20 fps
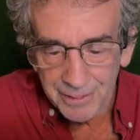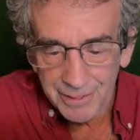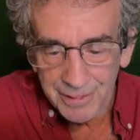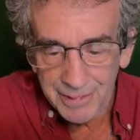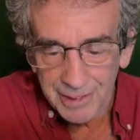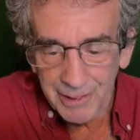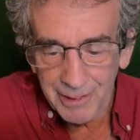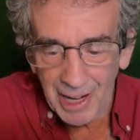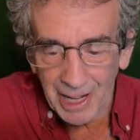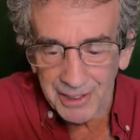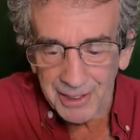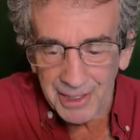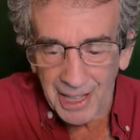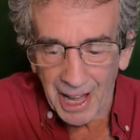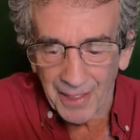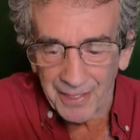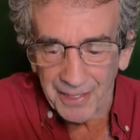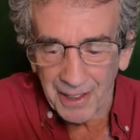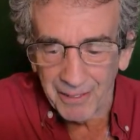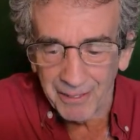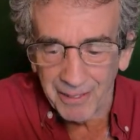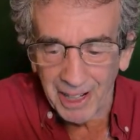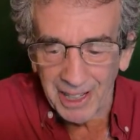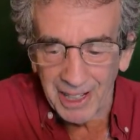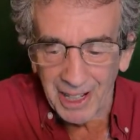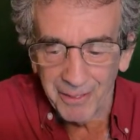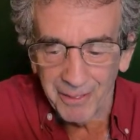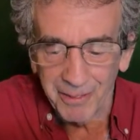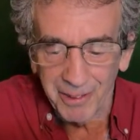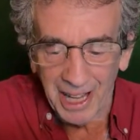You guys got that, right?
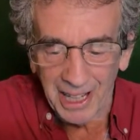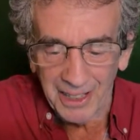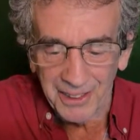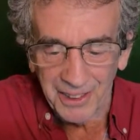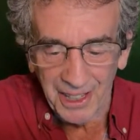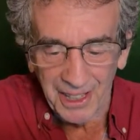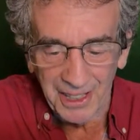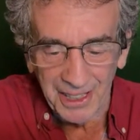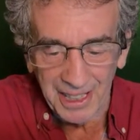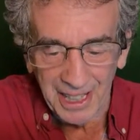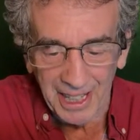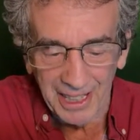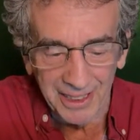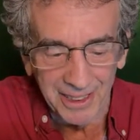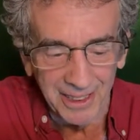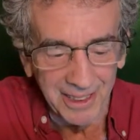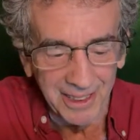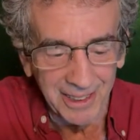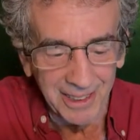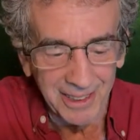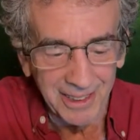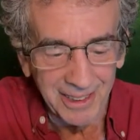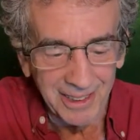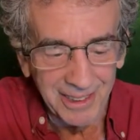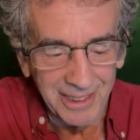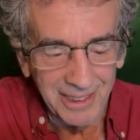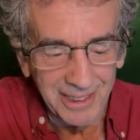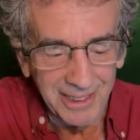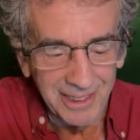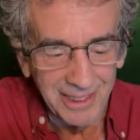I'll flash that again.
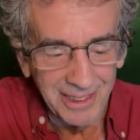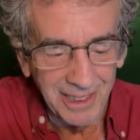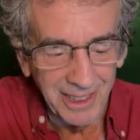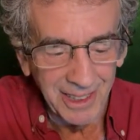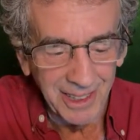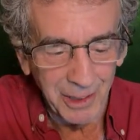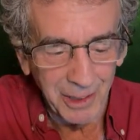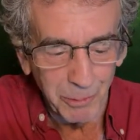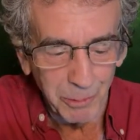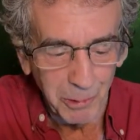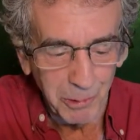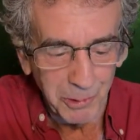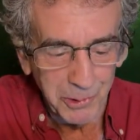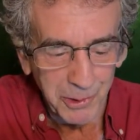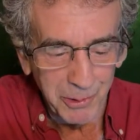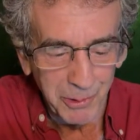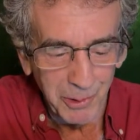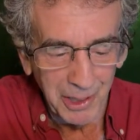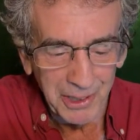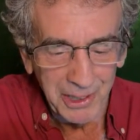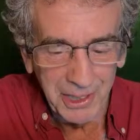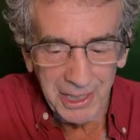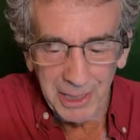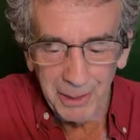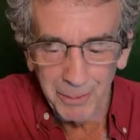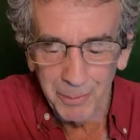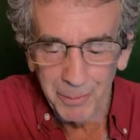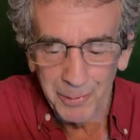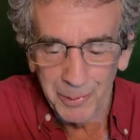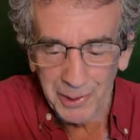The roots run
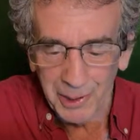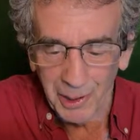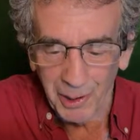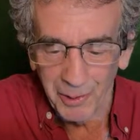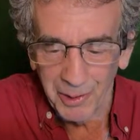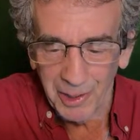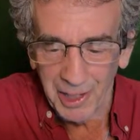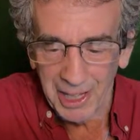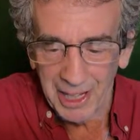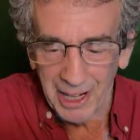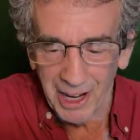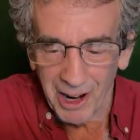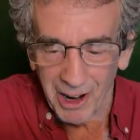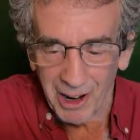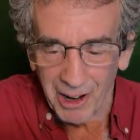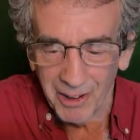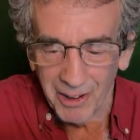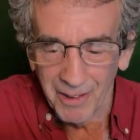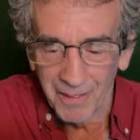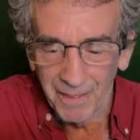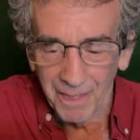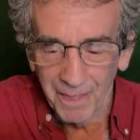deep. So they are.